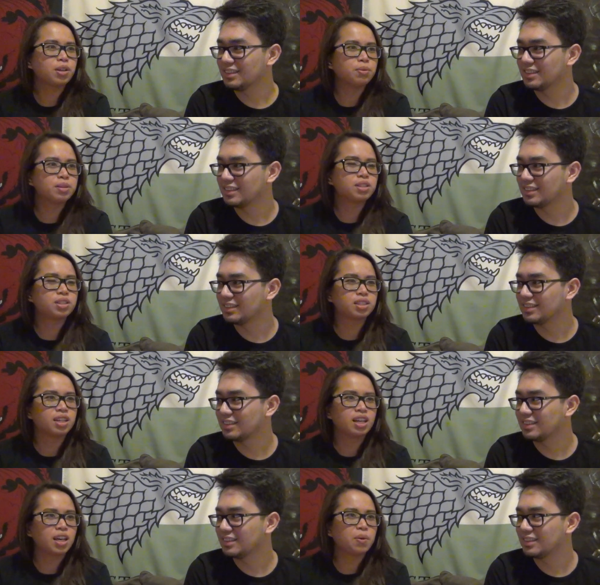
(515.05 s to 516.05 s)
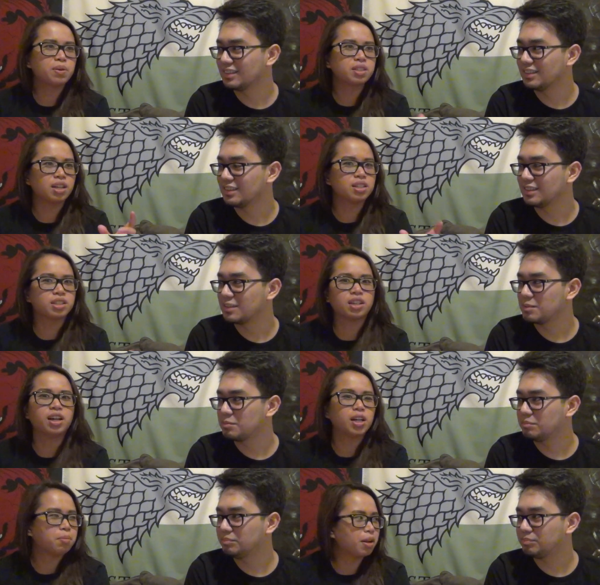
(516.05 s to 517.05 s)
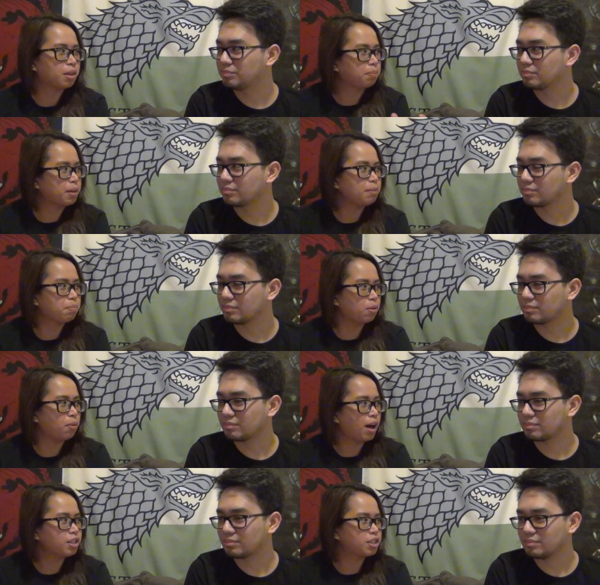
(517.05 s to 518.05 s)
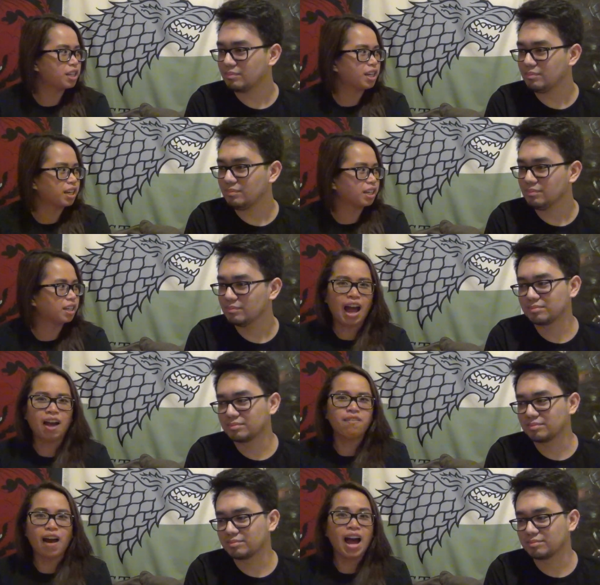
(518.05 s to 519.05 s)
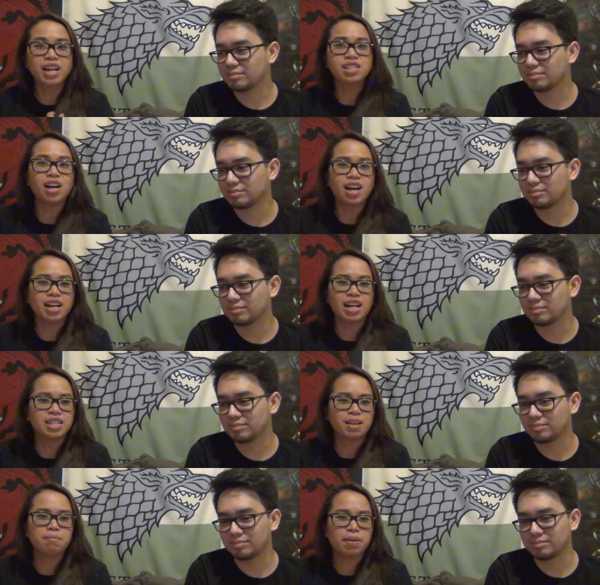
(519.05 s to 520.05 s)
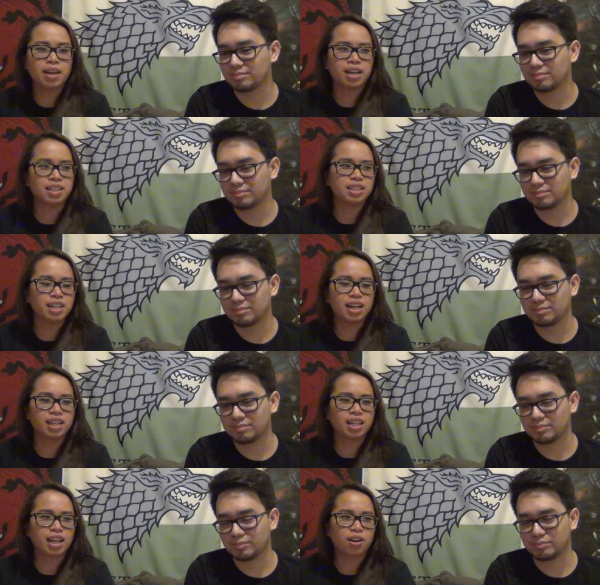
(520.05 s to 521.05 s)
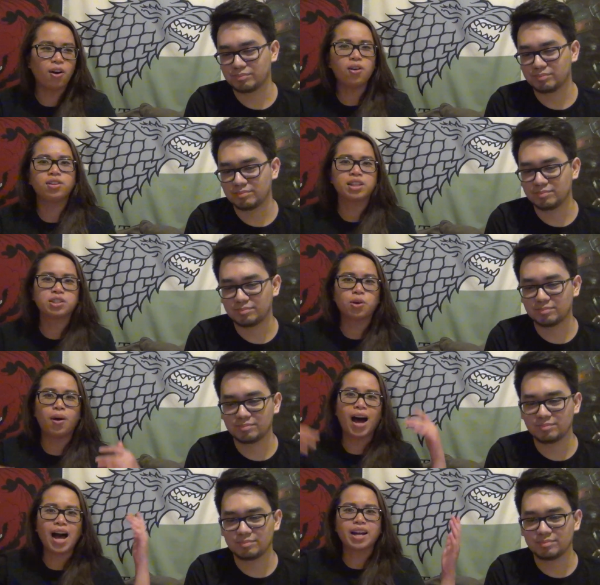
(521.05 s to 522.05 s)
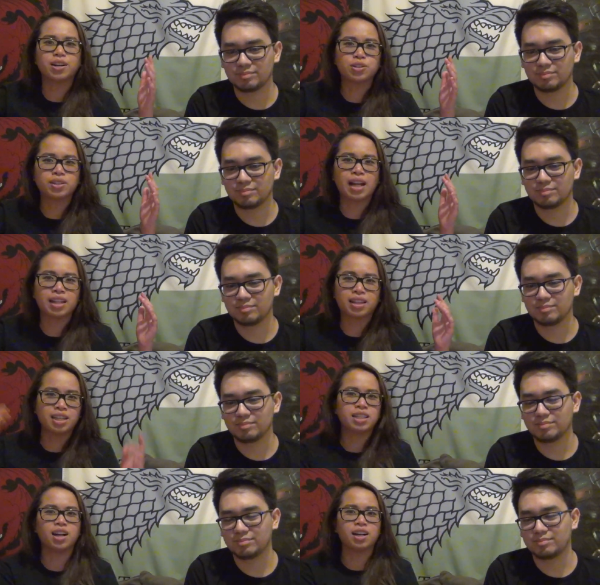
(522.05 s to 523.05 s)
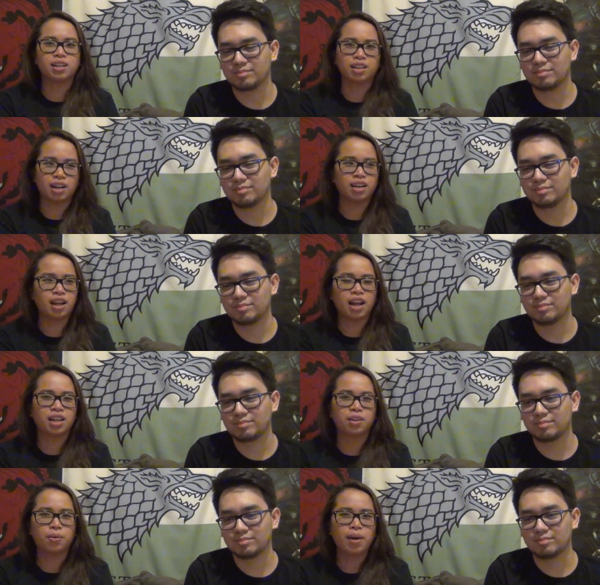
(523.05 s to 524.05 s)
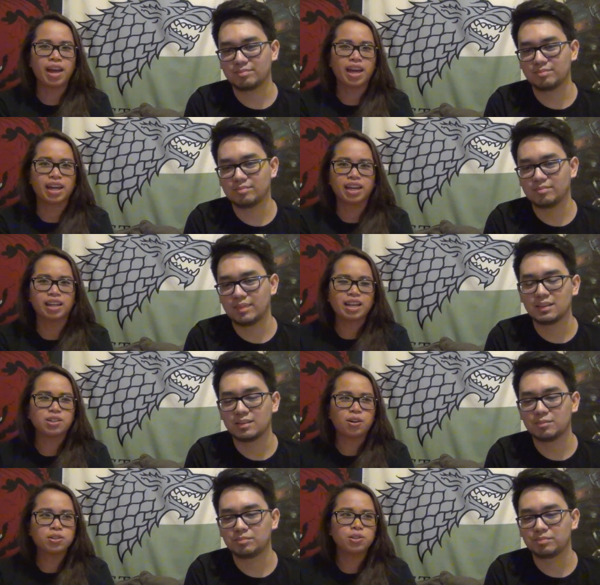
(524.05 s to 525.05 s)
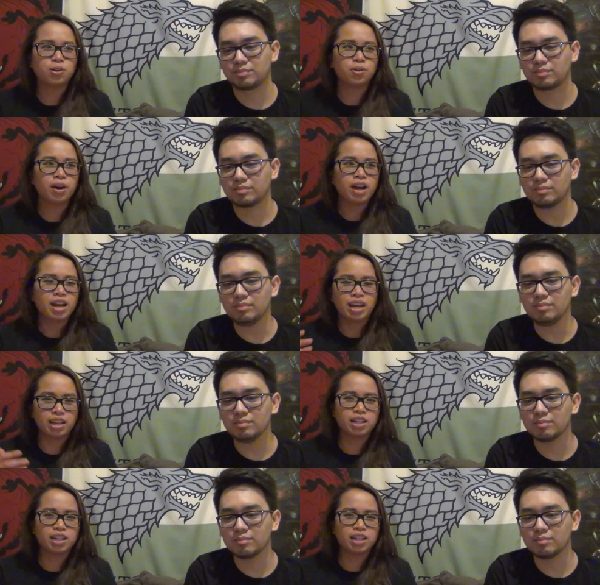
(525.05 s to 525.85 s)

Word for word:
Speaker 1: he was... He was concerned about the people watching. I I saw it as him being concerned, like, oh, let's go higher so that these aren't, they're not in the way. It's also, he